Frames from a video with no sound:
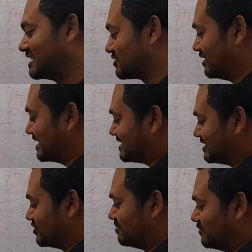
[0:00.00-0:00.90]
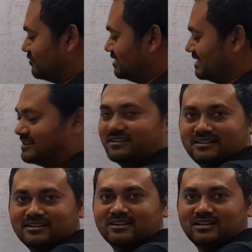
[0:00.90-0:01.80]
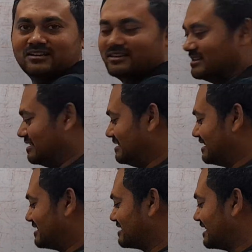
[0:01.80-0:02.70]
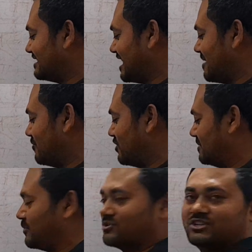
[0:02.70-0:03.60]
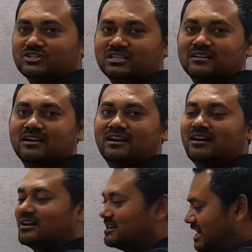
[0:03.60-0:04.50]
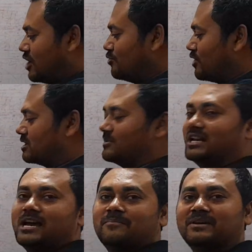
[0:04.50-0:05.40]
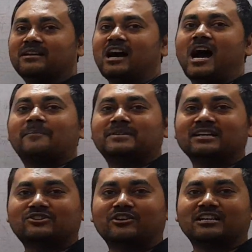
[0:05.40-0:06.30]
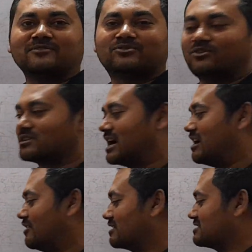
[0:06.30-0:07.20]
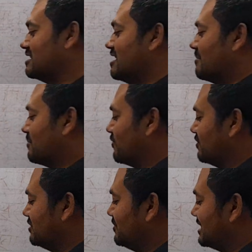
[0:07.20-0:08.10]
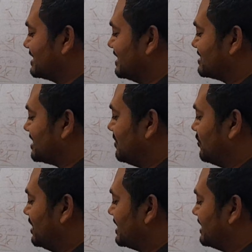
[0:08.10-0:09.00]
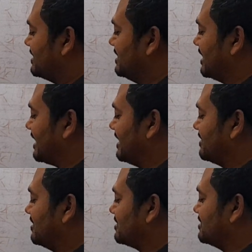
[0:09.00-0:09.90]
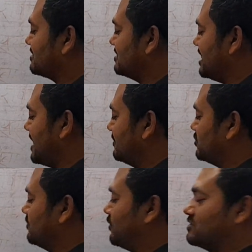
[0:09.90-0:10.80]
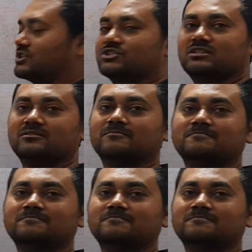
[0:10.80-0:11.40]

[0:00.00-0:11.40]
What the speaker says: So let's assume moon, this is the M1 position. Now what will happen? After 24 hours, moon will reach somewhere here, and this is the M2 position.